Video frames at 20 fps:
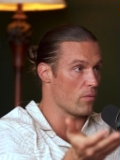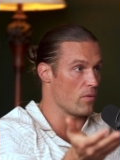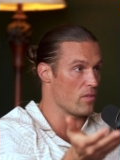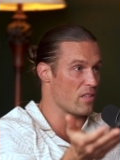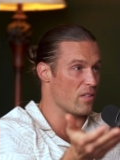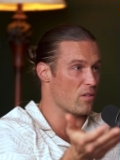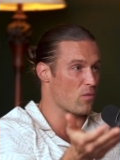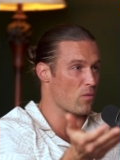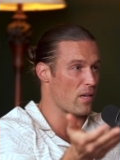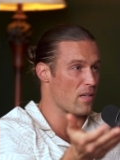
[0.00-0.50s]
When you
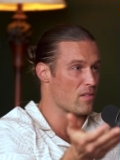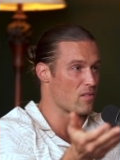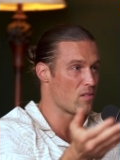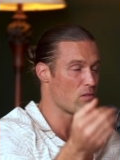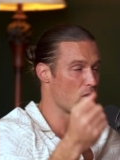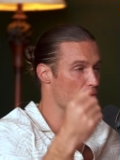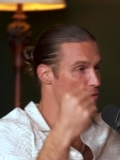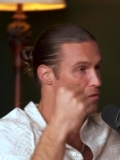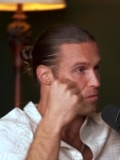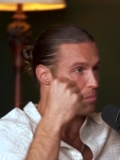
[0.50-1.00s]
say grants,
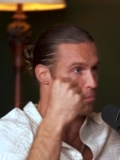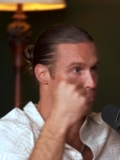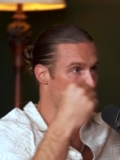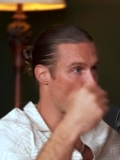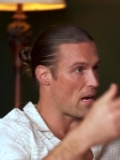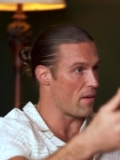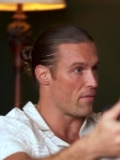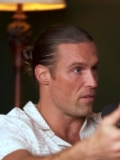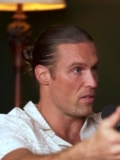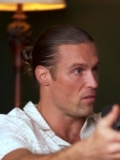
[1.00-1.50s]
are there just
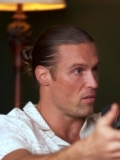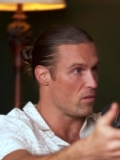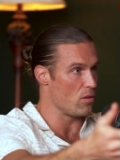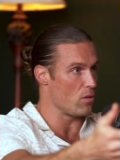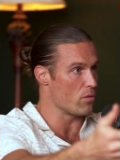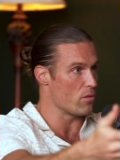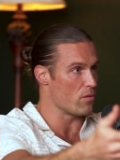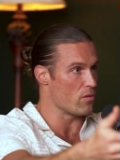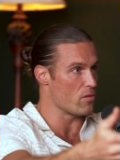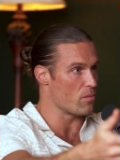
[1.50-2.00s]
private
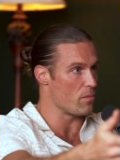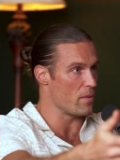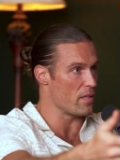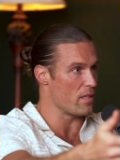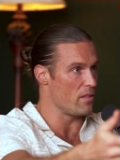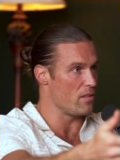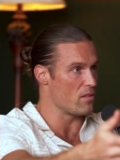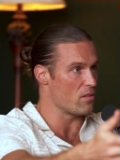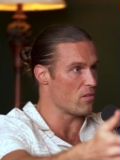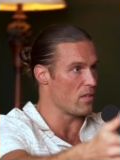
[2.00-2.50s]
donors
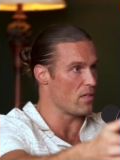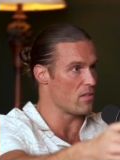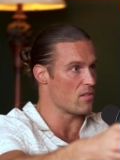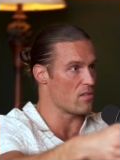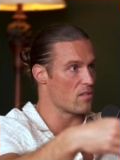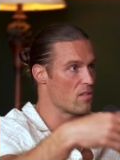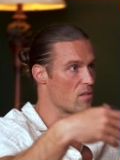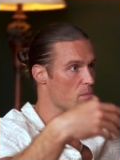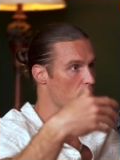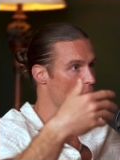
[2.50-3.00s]
making these
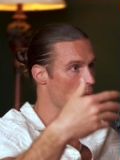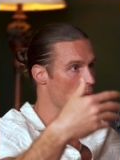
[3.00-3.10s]
grants? Is this